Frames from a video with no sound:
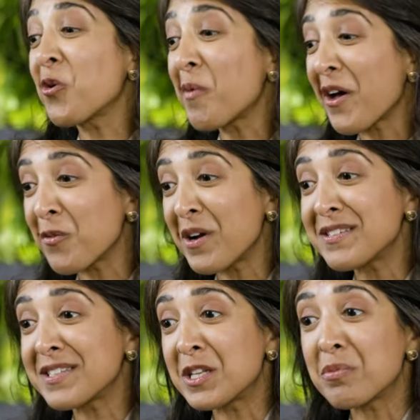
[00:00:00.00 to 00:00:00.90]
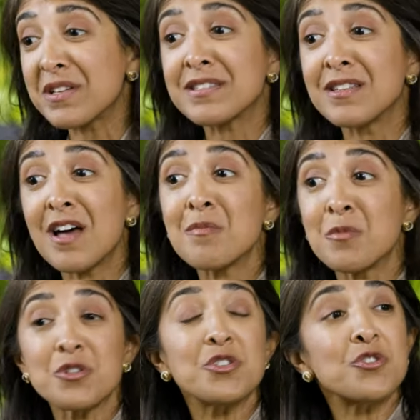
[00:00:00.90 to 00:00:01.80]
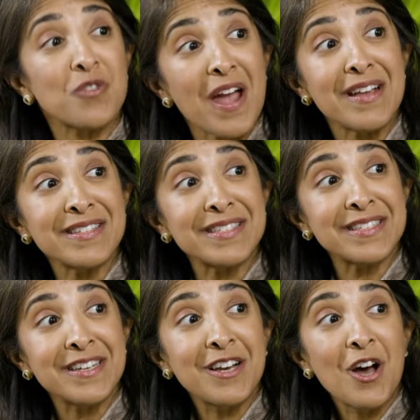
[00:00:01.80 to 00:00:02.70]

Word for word: oh, by the way, is going to place a lot more stress